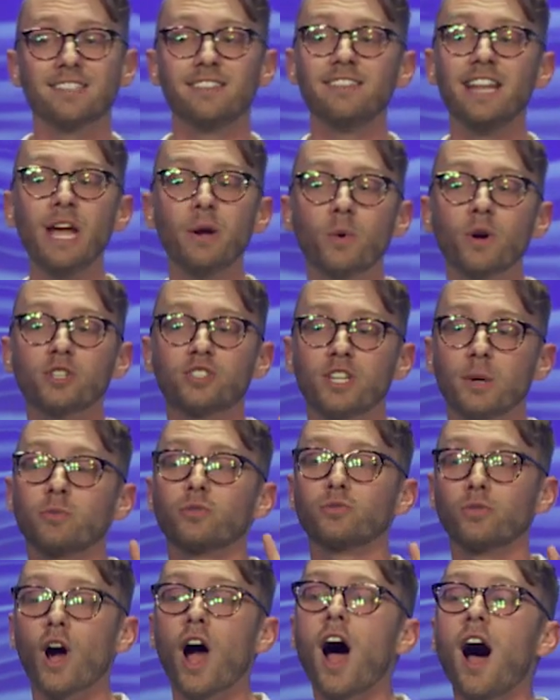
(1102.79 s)
and they worshiped
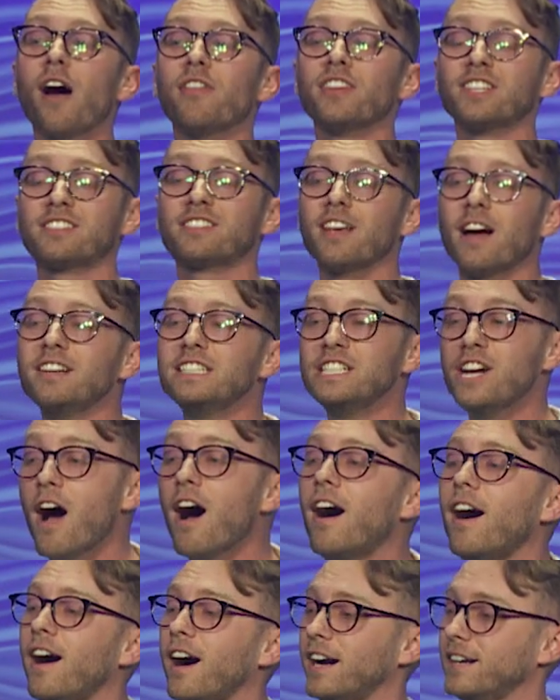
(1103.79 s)
Ra, the sun
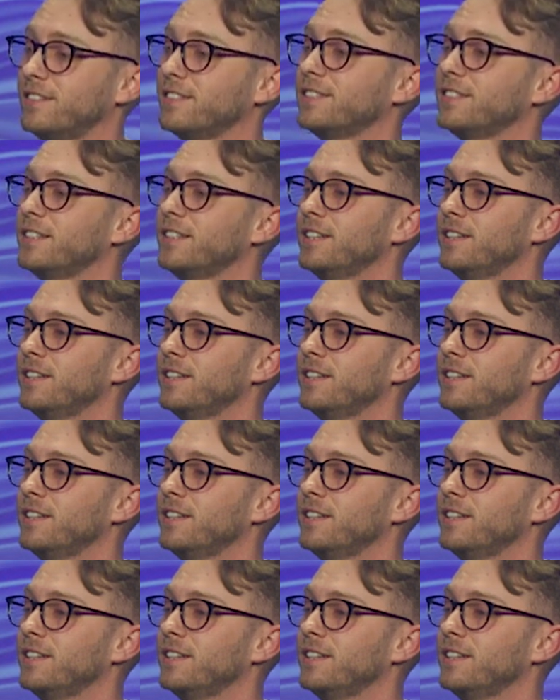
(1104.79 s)
god.